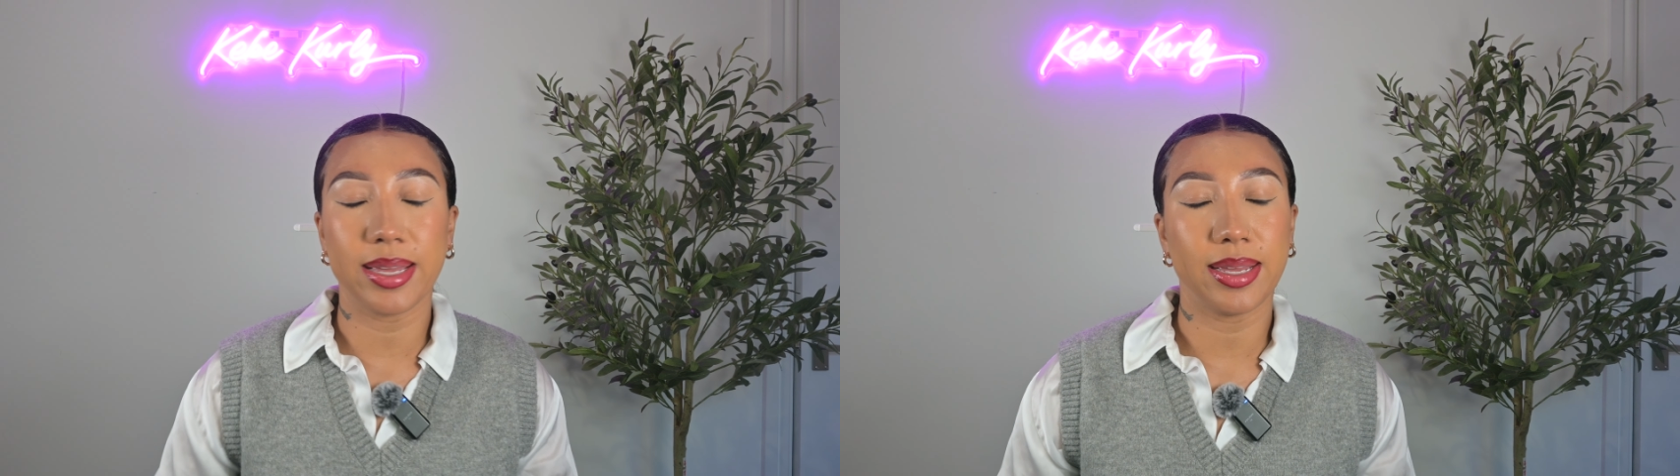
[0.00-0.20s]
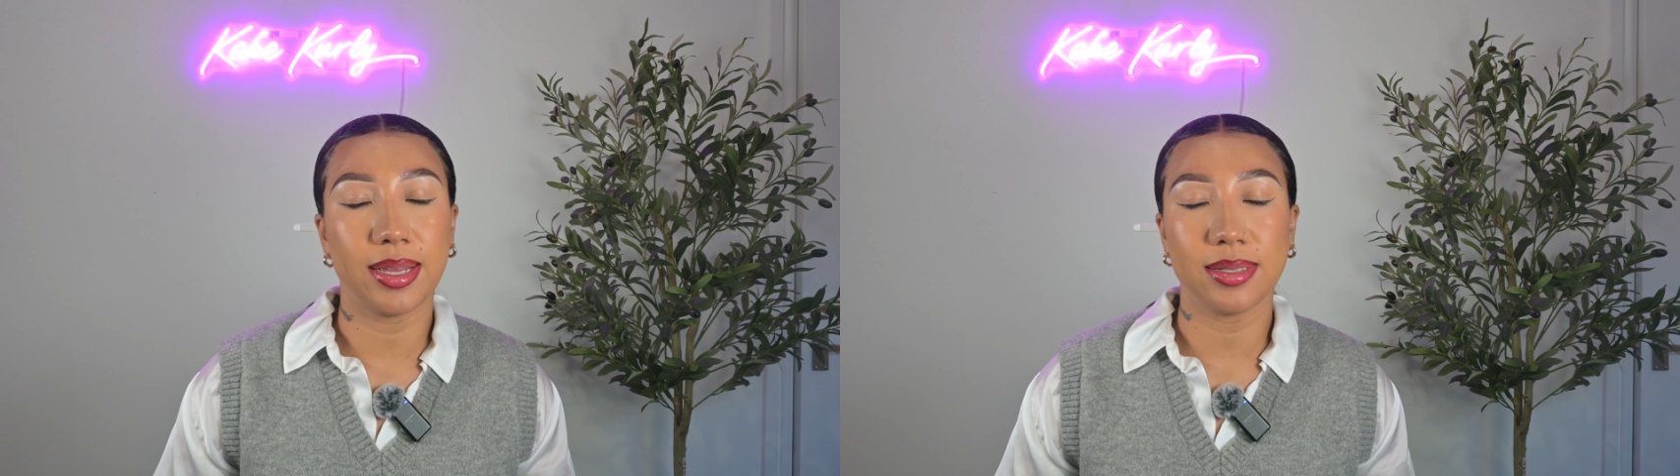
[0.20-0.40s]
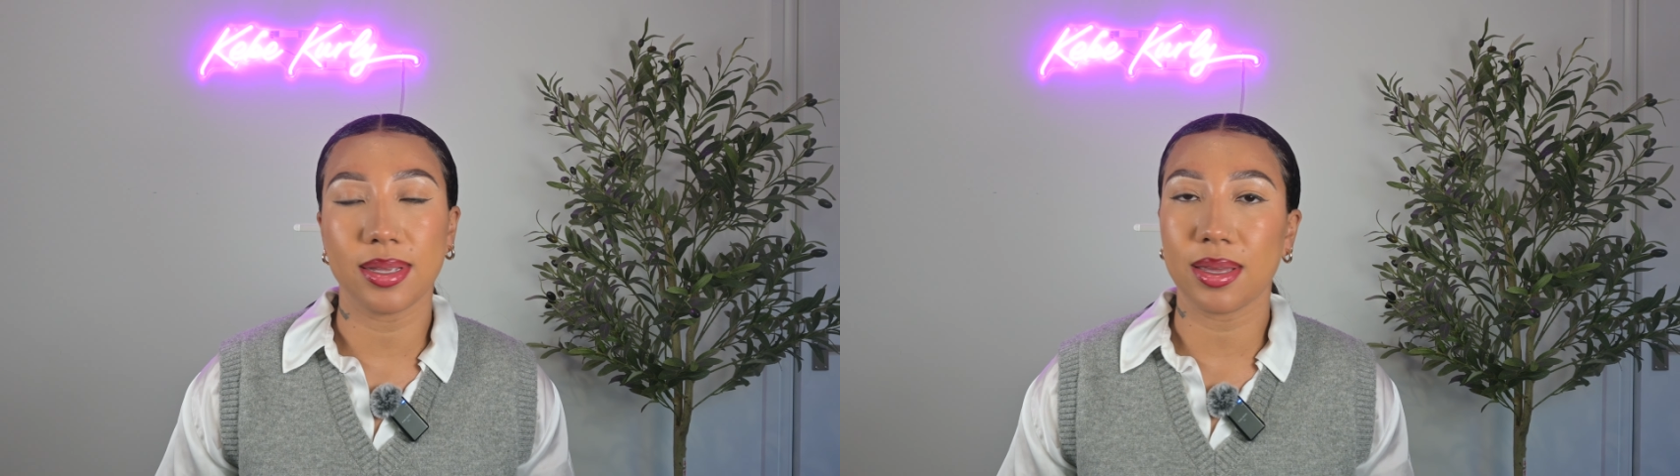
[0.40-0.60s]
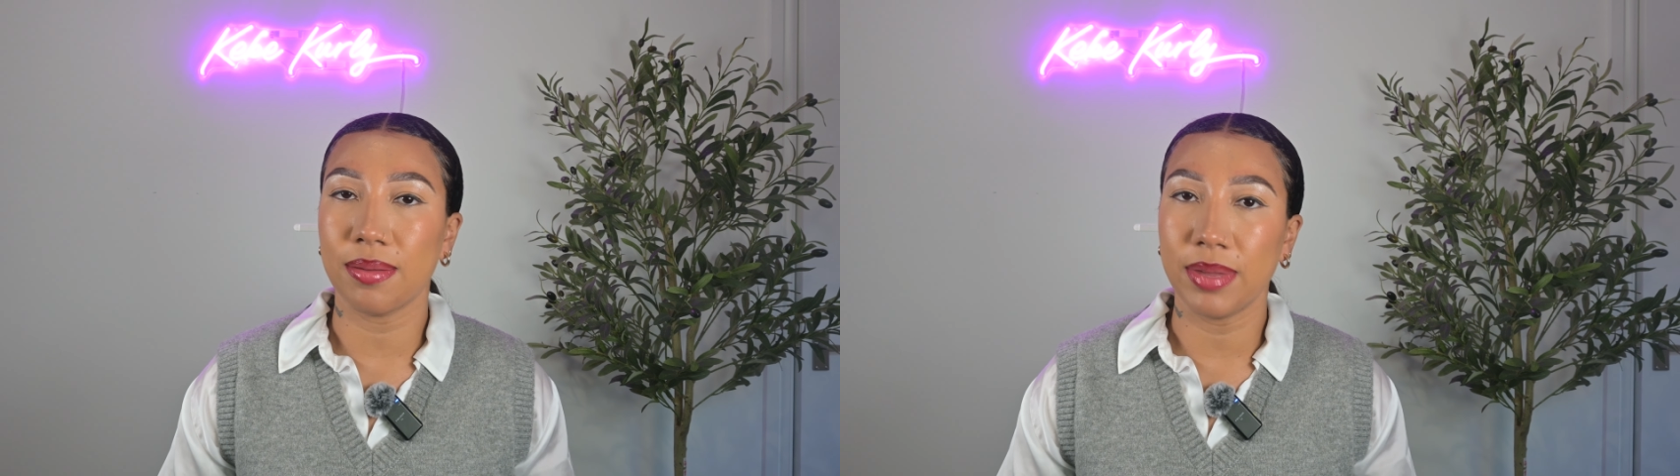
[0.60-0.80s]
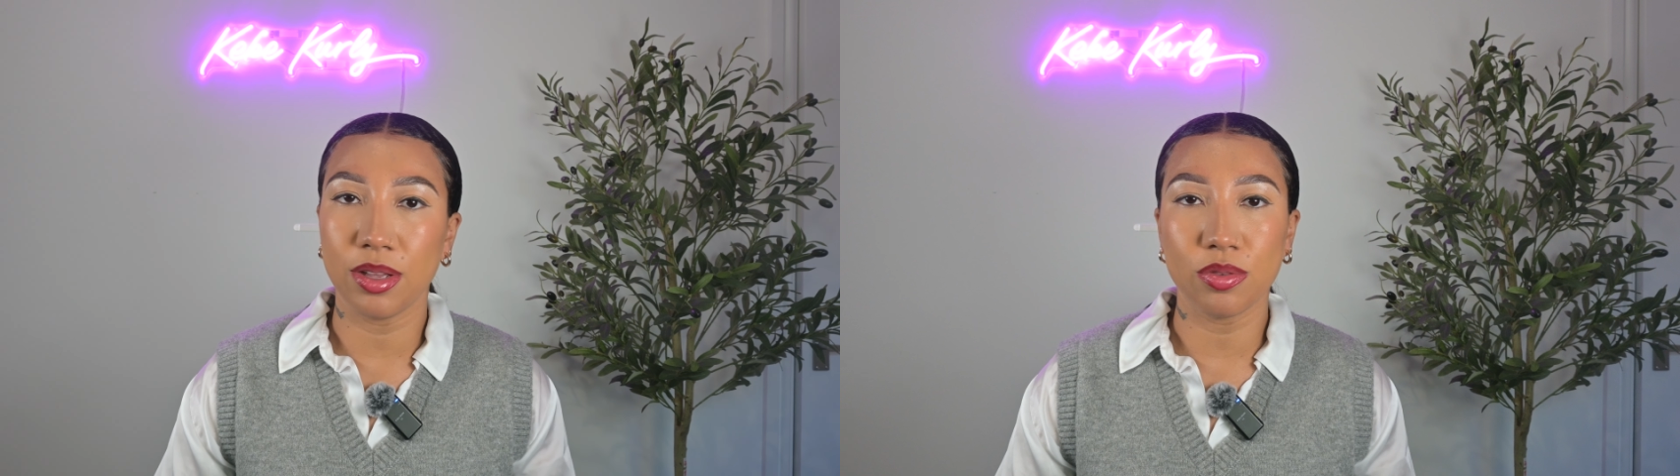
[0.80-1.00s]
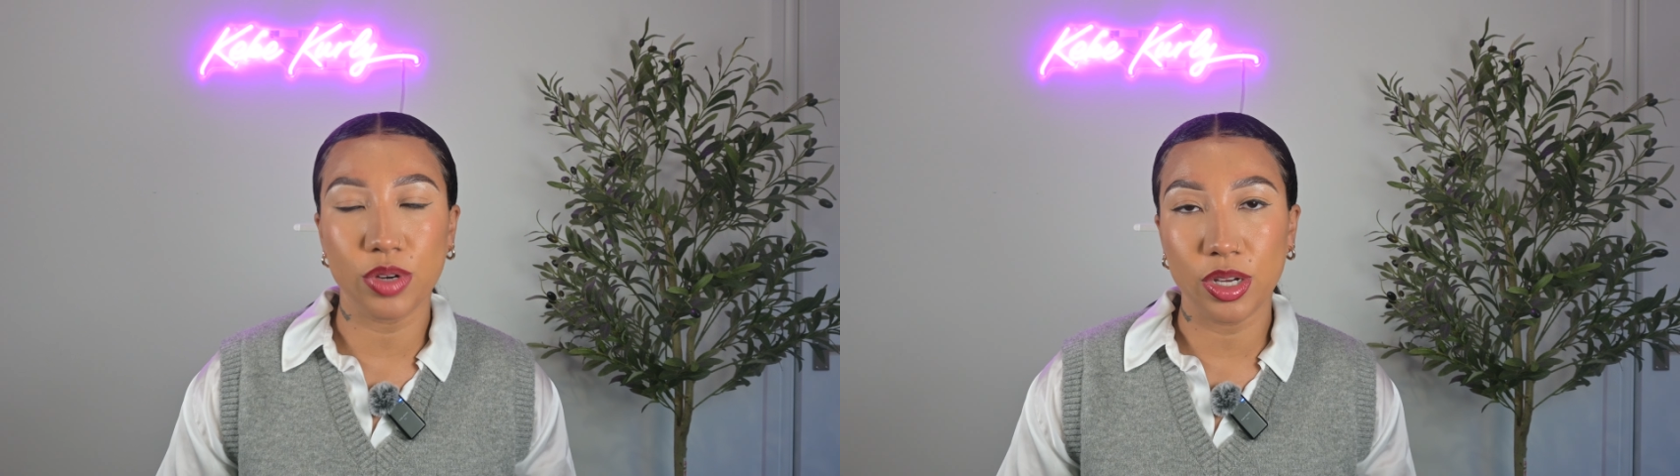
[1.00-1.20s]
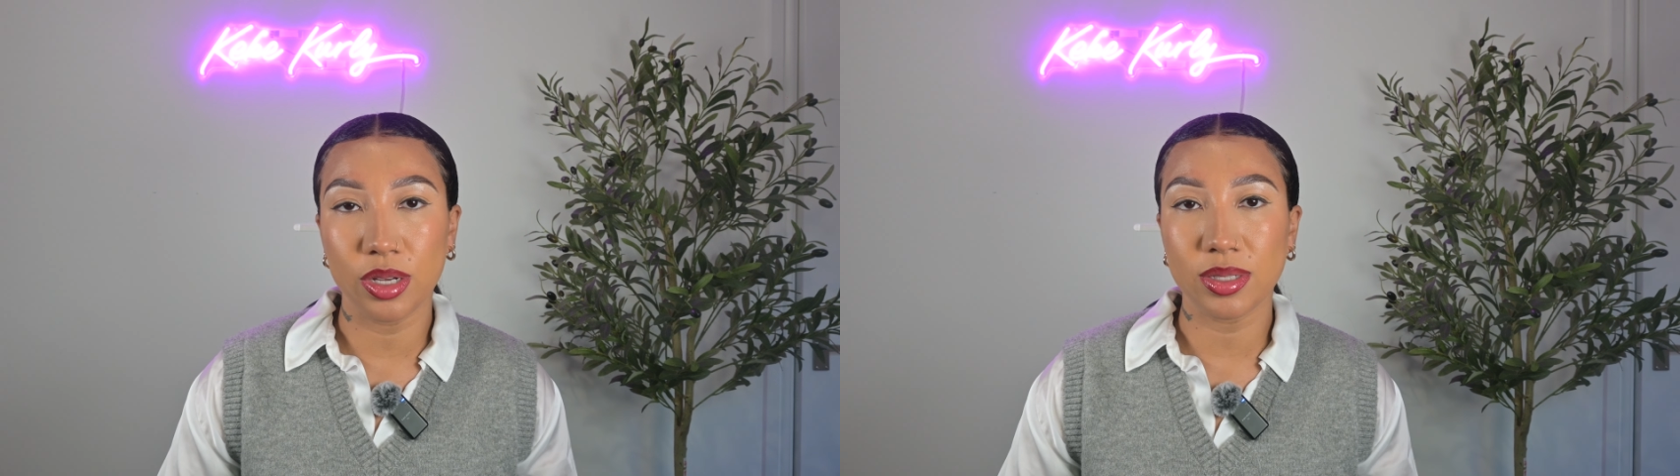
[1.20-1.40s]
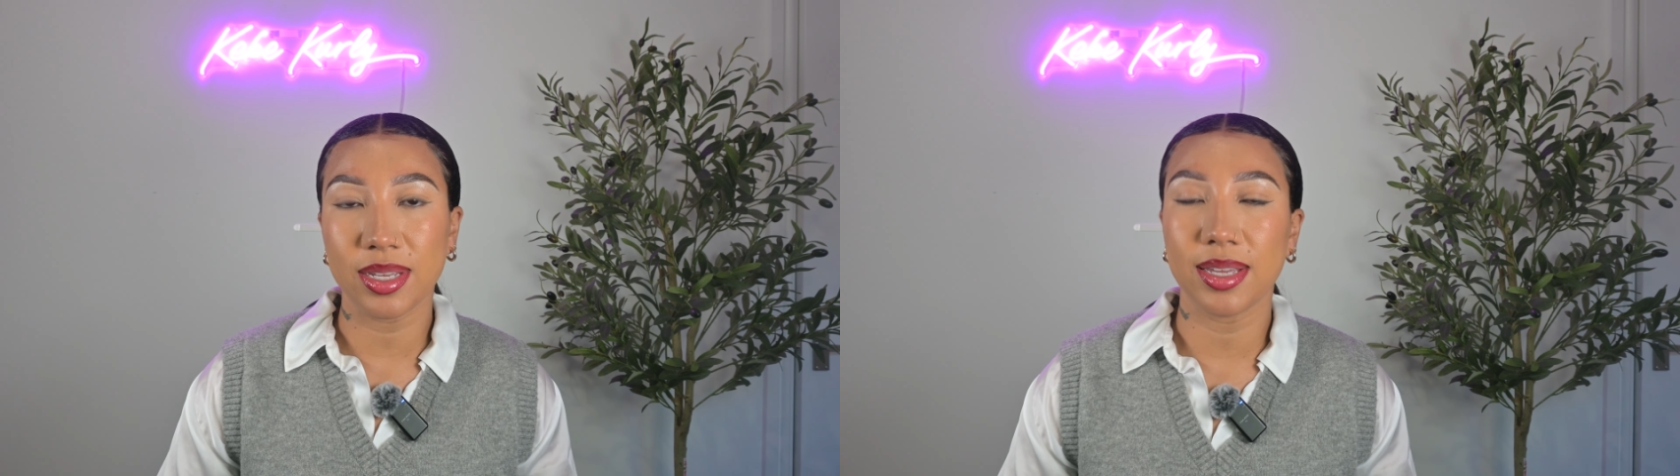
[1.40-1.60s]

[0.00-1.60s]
It is Camille Rose.